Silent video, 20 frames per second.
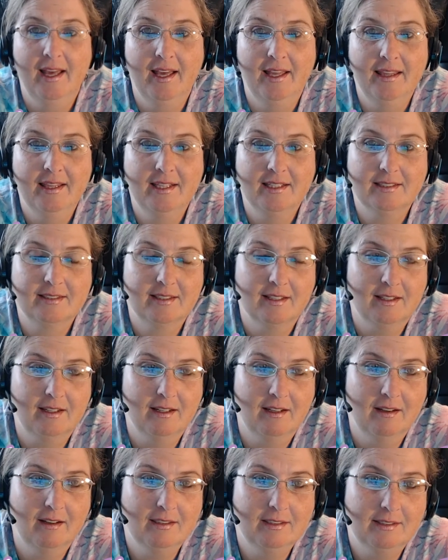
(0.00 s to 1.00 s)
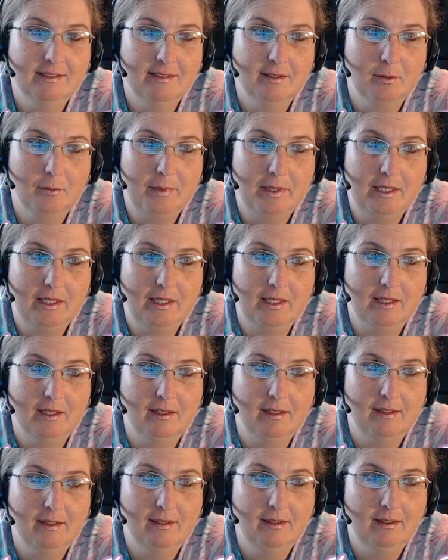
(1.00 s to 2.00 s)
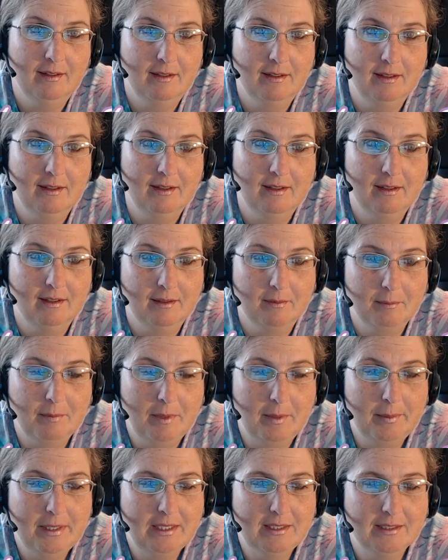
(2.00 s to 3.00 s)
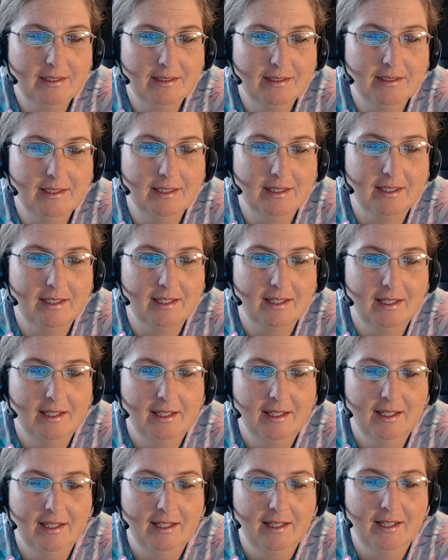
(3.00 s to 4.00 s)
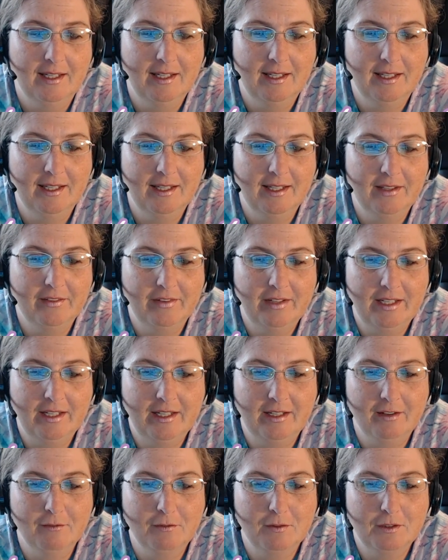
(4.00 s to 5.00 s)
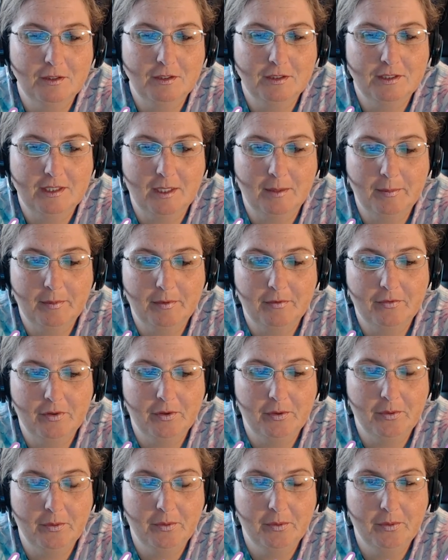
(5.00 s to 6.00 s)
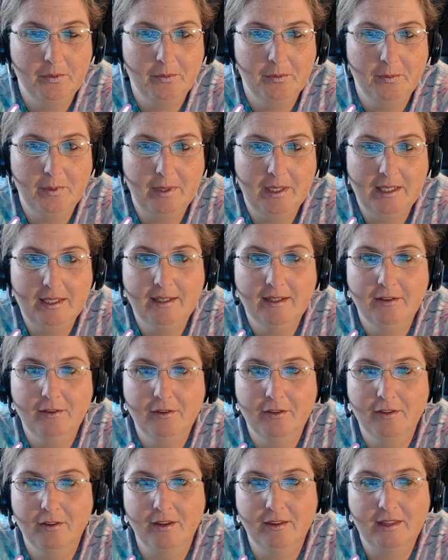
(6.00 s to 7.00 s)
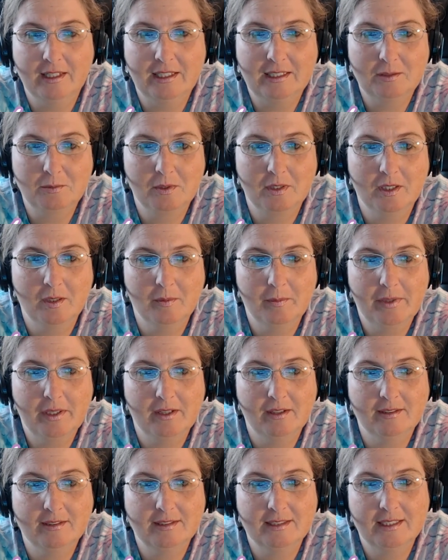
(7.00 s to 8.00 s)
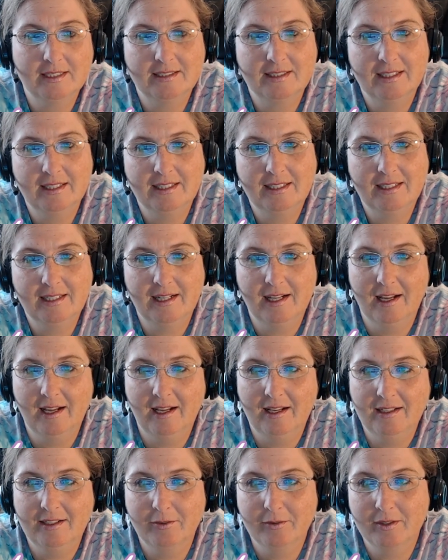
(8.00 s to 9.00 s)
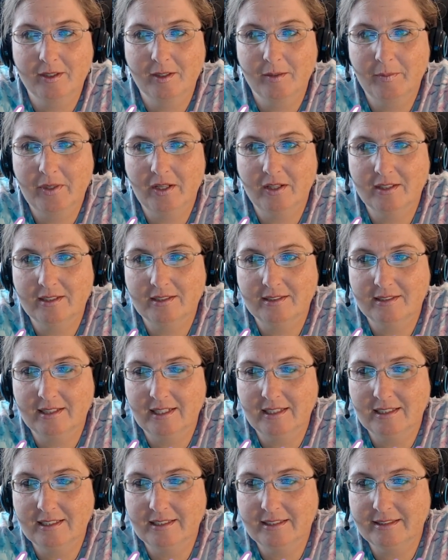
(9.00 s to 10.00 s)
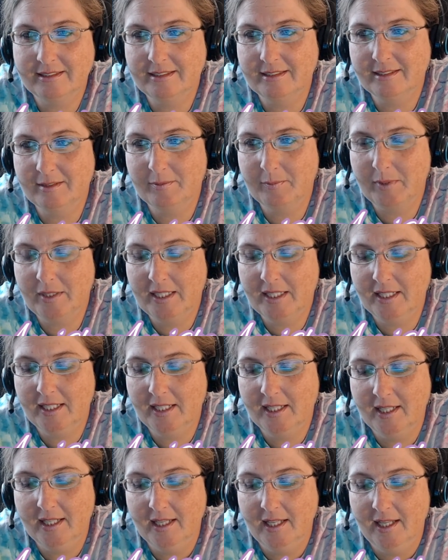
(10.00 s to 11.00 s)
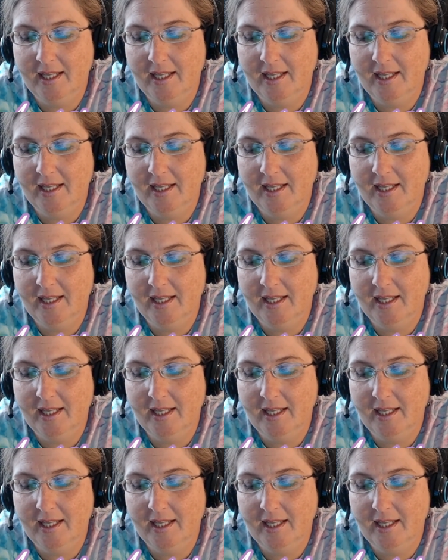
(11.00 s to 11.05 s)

And this can also mean maybe this is a evening for some of you when you thought things were going to be all sizzling and hot and you were going to be all excited to see somebody.